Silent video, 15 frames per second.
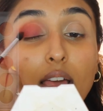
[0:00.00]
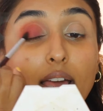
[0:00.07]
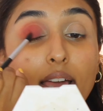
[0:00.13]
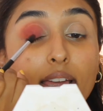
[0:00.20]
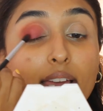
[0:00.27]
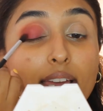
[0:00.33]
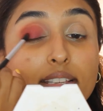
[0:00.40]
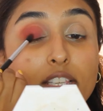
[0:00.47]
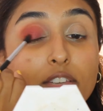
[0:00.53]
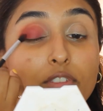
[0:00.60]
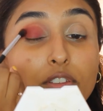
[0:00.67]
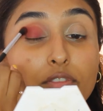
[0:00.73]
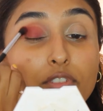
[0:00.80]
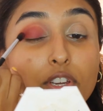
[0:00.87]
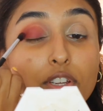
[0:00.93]
And guys, if
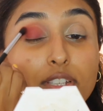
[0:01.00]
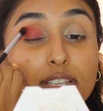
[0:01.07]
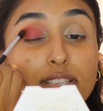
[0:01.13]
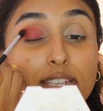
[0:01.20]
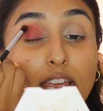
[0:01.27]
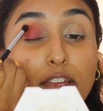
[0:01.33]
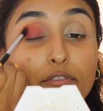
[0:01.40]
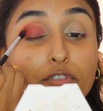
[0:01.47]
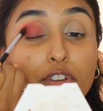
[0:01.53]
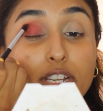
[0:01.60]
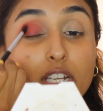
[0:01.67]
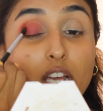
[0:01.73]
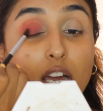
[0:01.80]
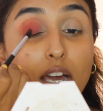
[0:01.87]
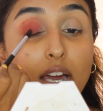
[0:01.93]
you've noticed, every
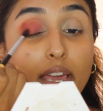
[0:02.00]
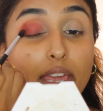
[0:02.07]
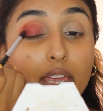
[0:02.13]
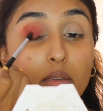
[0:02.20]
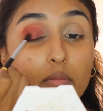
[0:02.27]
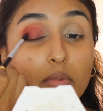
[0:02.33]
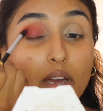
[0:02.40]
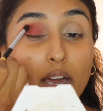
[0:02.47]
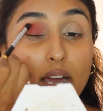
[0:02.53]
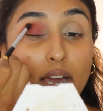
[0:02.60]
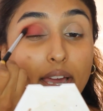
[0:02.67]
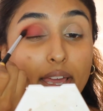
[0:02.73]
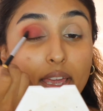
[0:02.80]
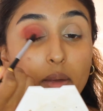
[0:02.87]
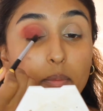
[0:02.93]
time
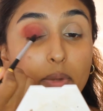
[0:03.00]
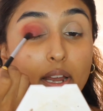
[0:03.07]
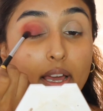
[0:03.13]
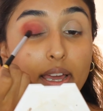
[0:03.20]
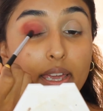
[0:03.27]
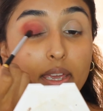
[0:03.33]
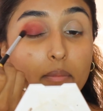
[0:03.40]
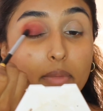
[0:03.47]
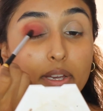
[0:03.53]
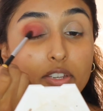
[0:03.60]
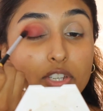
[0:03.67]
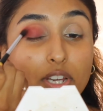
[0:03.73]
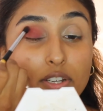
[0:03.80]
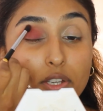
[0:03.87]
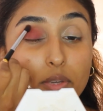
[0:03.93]
I apply my
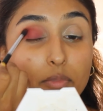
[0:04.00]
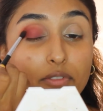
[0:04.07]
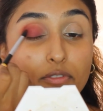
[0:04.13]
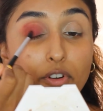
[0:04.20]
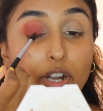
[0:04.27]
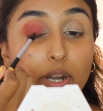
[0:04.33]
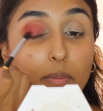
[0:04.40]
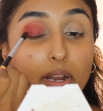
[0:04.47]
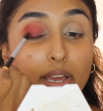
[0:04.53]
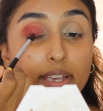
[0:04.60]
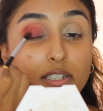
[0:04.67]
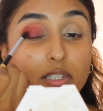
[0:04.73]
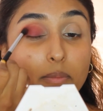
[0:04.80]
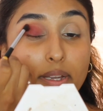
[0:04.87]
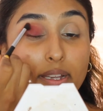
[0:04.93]
shadow, before I apply it
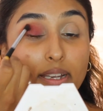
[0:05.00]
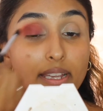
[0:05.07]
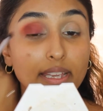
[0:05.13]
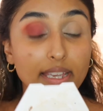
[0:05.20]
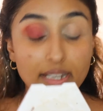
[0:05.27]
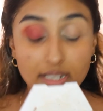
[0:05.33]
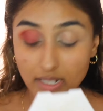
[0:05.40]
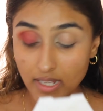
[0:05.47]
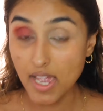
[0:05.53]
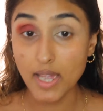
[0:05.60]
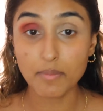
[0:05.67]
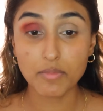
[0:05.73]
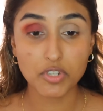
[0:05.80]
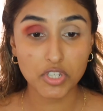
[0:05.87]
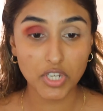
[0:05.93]
to my lid,
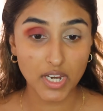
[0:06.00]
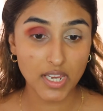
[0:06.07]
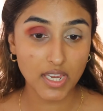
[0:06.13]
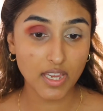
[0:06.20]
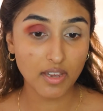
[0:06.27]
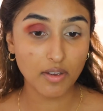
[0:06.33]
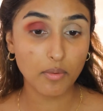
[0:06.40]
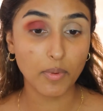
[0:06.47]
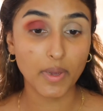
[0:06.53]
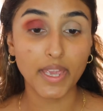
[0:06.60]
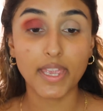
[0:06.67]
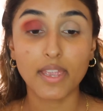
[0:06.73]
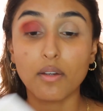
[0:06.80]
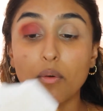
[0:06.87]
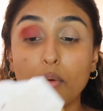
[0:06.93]
I'm shaking
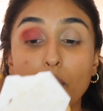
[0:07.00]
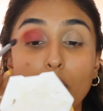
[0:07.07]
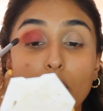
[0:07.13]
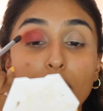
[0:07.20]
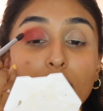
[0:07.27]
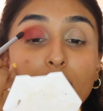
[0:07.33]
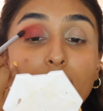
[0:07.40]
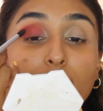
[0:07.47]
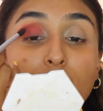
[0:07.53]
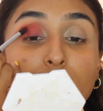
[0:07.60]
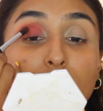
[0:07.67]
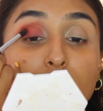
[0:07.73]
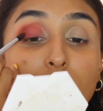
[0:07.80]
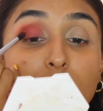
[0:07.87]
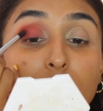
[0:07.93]
away all of the
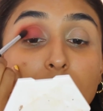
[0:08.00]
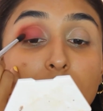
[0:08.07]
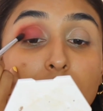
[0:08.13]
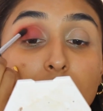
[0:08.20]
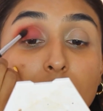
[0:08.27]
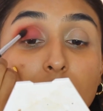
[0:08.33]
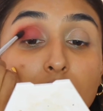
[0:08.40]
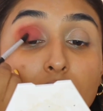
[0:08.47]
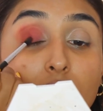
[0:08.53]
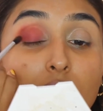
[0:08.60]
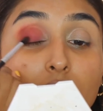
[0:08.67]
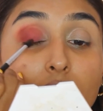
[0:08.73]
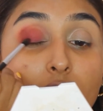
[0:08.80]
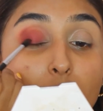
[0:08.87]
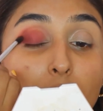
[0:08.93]
excess.
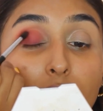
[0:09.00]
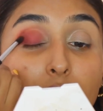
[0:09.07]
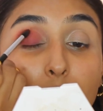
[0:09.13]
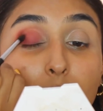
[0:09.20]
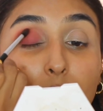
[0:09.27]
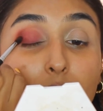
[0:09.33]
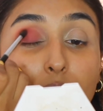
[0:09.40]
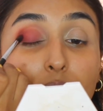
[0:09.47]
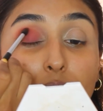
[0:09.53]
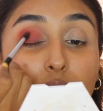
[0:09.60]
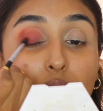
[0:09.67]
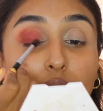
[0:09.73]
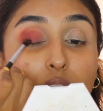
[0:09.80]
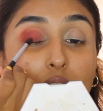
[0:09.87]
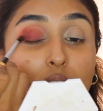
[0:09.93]

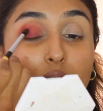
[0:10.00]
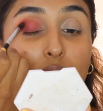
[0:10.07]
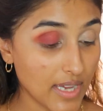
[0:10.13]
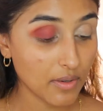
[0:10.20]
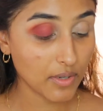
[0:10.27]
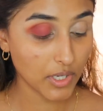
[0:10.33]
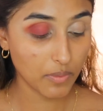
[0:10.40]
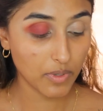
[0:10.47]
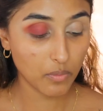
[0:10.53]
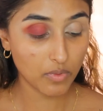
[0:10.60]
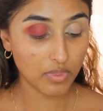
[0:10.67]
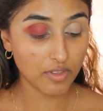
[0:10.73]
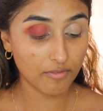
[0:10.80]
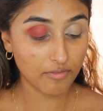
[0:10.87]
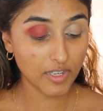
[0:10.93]
I'll go in with
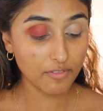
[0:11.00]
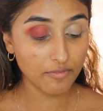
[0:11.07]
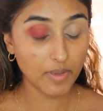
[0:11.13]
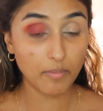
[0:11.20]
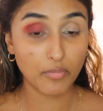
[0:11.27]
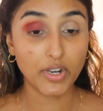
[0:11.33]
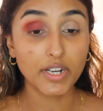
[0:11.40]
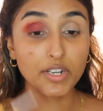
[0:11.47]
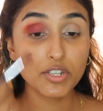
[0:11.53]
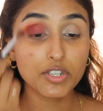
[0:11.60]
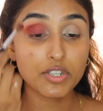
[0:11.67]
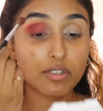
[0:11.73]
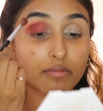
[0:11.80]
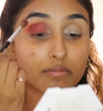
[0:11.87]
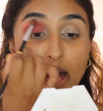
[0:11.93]
the fluffy
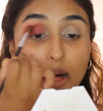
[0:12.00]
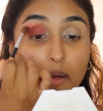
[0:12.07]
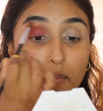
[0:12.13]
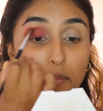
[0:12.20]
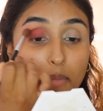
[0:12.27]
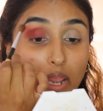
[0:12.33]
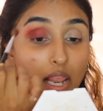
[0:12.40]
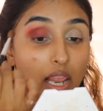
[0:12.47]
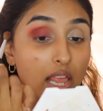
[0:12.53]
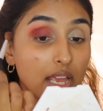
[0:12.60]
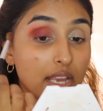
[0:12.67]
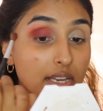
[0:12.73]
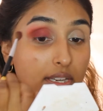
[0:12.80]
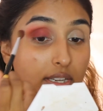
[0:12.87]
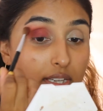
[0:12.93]
brush and
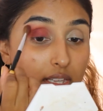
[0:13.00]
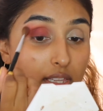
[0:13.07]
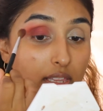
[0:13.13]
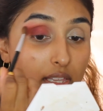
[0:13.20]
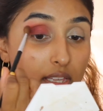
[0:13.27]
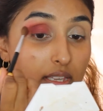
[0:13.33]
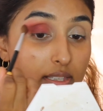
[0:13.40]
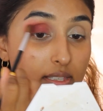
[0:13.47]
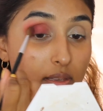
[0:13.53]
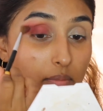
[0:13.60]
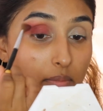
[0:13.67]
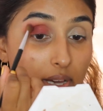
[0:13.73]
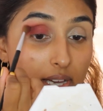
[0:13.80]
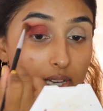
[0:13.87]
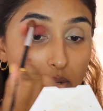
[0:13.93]
blend this
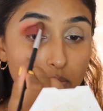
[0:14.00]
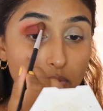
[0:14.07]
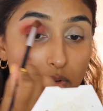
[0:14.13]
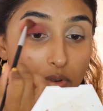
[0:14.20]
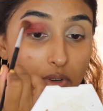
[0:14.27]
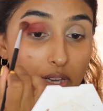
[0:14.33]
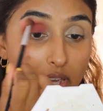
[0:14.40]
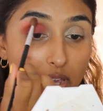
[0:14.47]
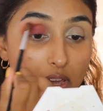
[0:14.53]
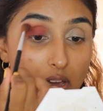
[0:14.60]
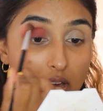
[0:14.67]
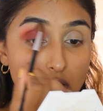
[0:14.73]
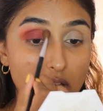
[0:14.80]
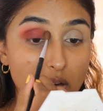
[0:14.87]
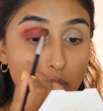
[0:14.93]
bad boy
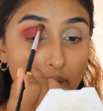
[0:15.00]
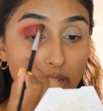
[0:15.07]
away.